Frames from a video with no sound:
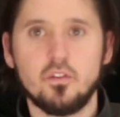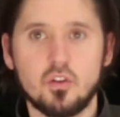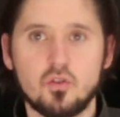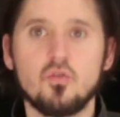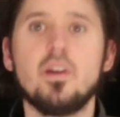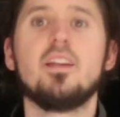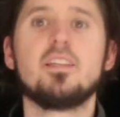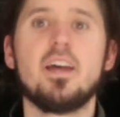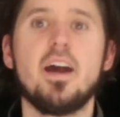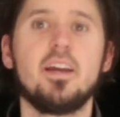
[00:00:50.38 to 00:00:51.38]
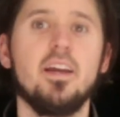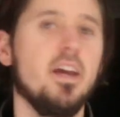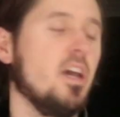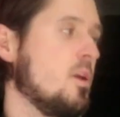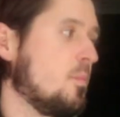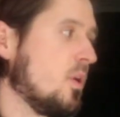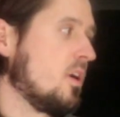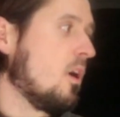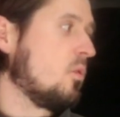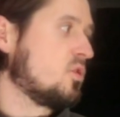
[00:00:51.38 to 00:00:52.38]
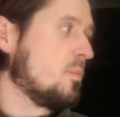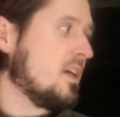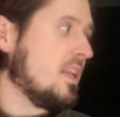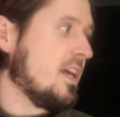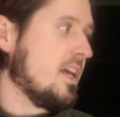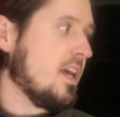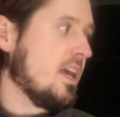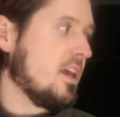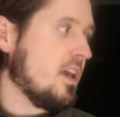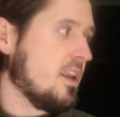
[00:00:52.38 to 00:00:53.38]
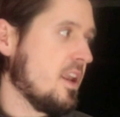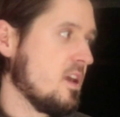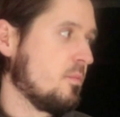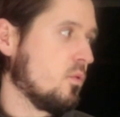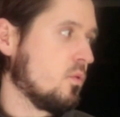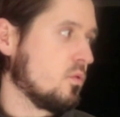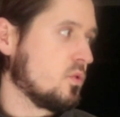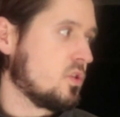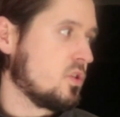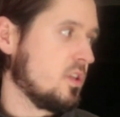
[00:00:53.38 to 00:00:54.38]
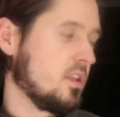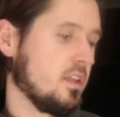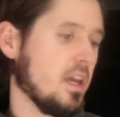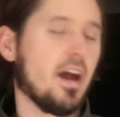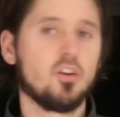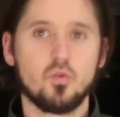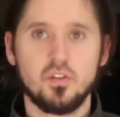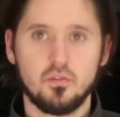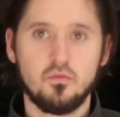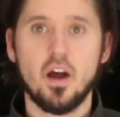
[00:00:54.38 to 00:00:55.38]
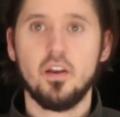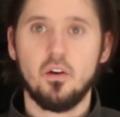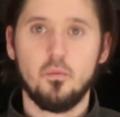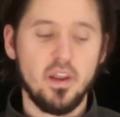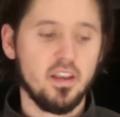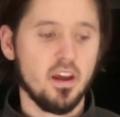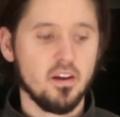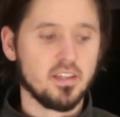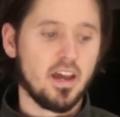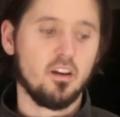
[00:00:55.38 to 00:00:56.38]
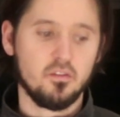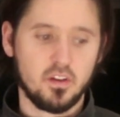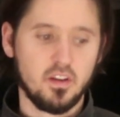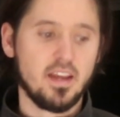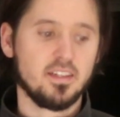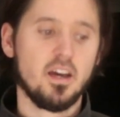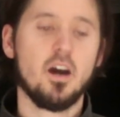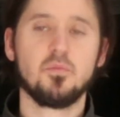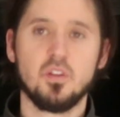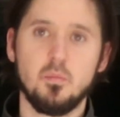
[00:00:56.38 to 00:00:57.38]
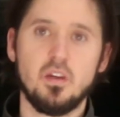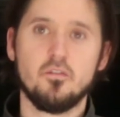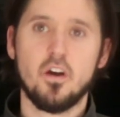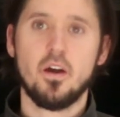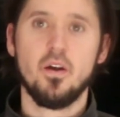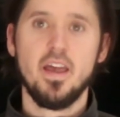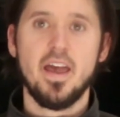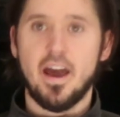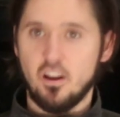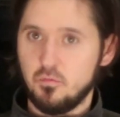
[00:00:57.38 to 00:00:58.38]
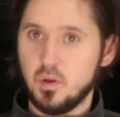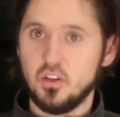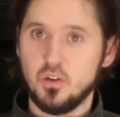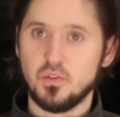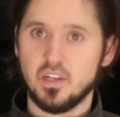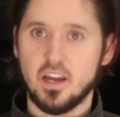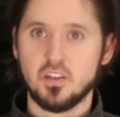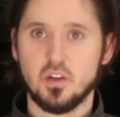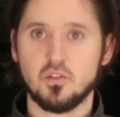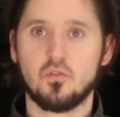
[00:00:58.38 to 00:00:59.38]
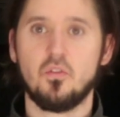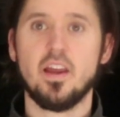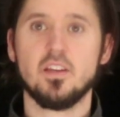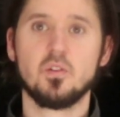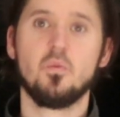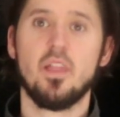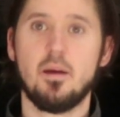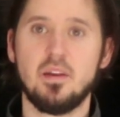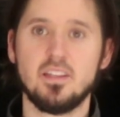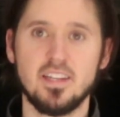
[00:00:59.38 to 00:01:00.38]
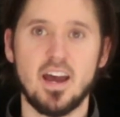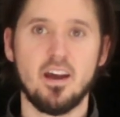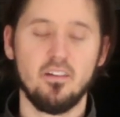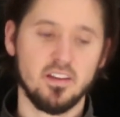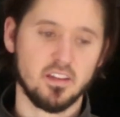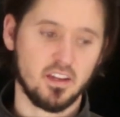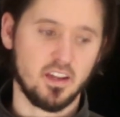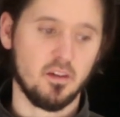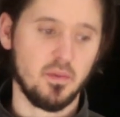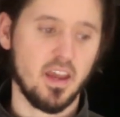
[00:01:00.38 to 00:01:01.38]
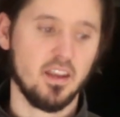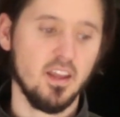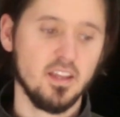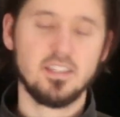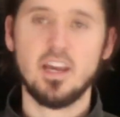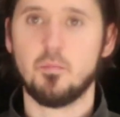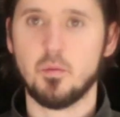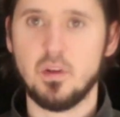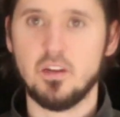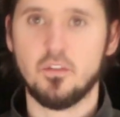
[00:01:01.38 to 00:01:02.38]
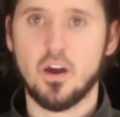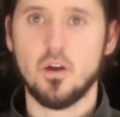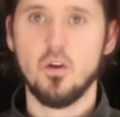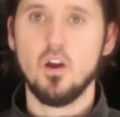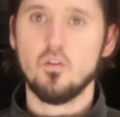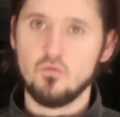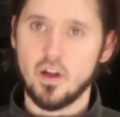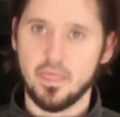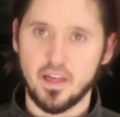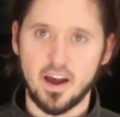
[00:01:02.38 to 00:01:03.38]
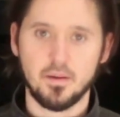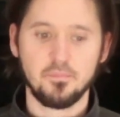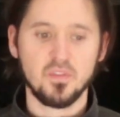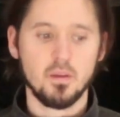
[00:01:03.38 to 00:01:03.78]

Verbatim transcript: over to the screen in a sec, but ultimately it enables the Android to run on Windows, and I've connected it up to the Mevo and I've been using it, so it's great. So what that means now is I can come in, set up my Mevo, run that,